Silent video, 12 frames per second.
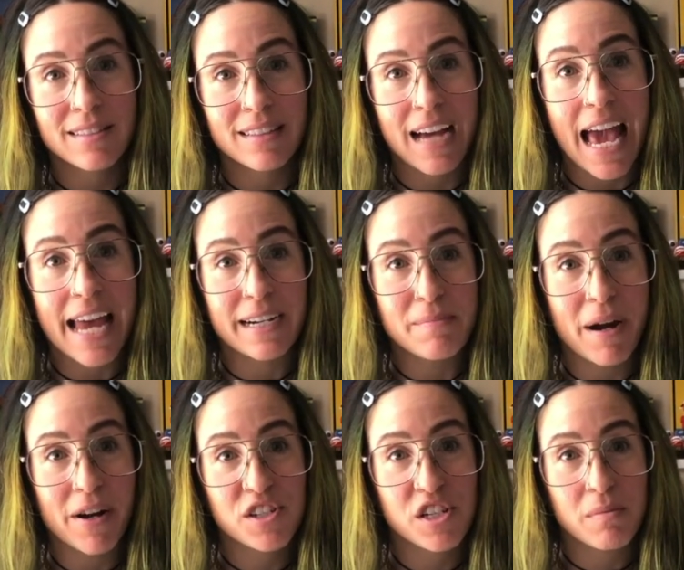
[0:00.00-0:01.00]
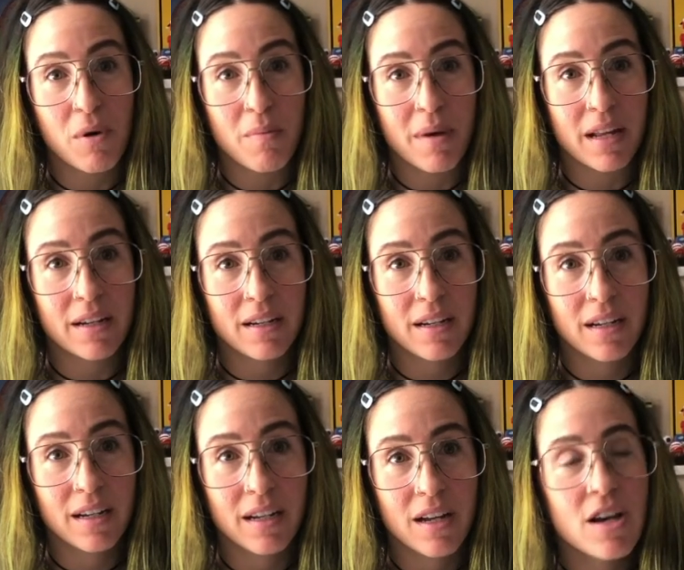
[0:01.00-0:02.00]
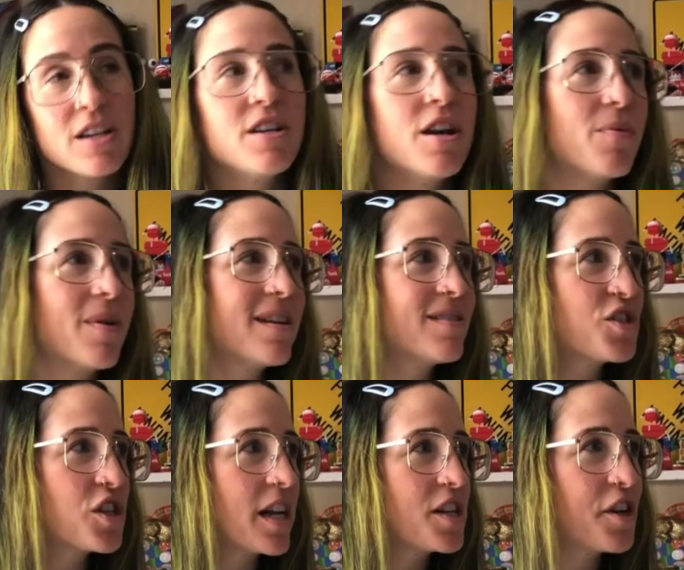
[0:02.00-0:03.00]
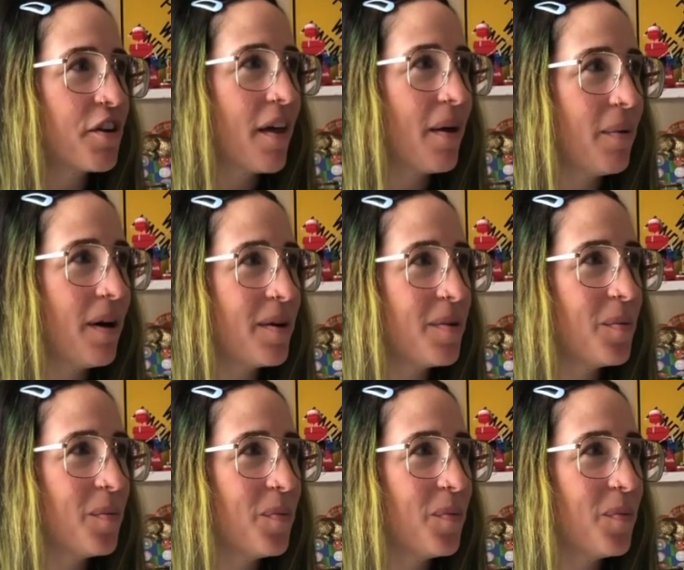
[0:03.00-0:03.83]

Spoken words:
I had an embarrassing moment. You know what? Should I share that one?